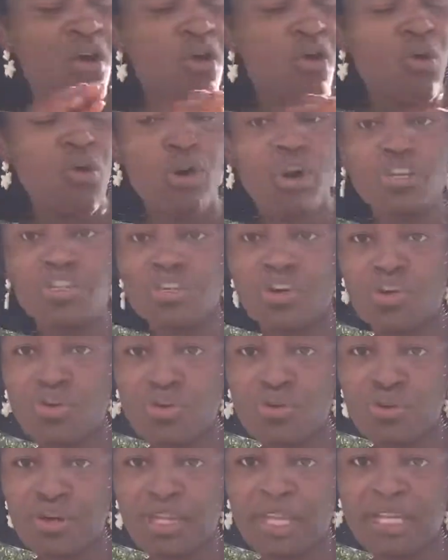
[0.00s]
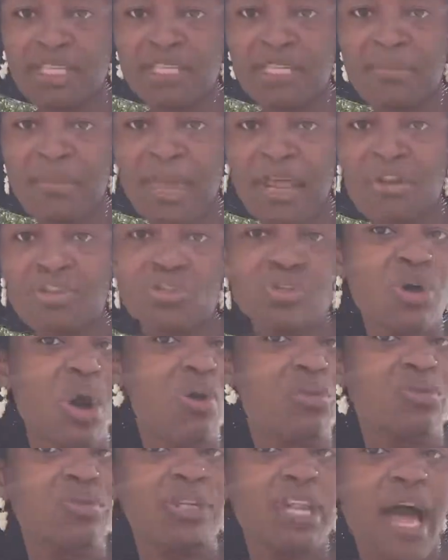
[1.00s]
orange accordion tomatoes, so I
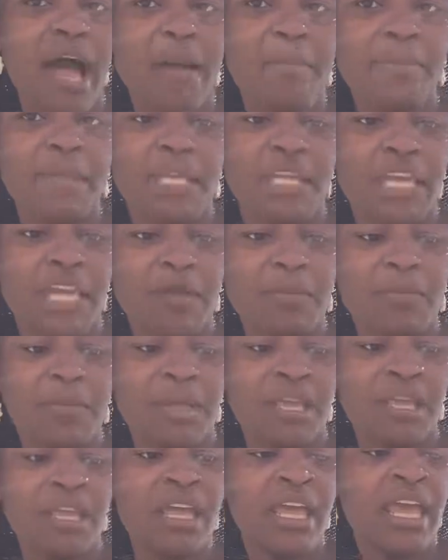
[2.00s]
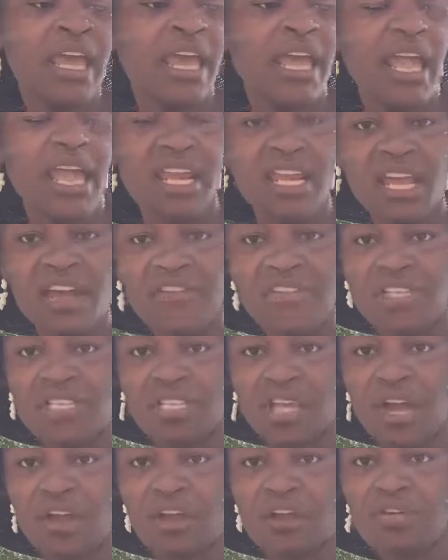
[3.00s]
will not be keeping any of the
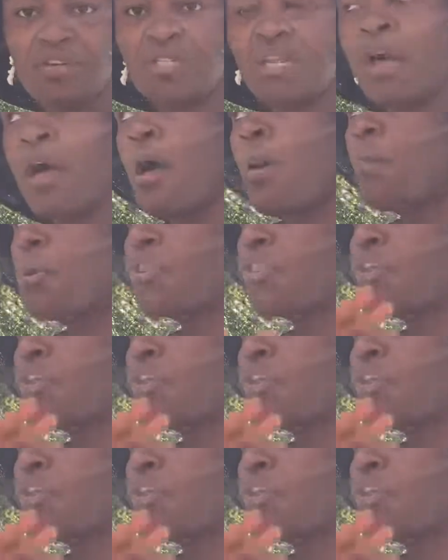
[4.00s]
suckers, but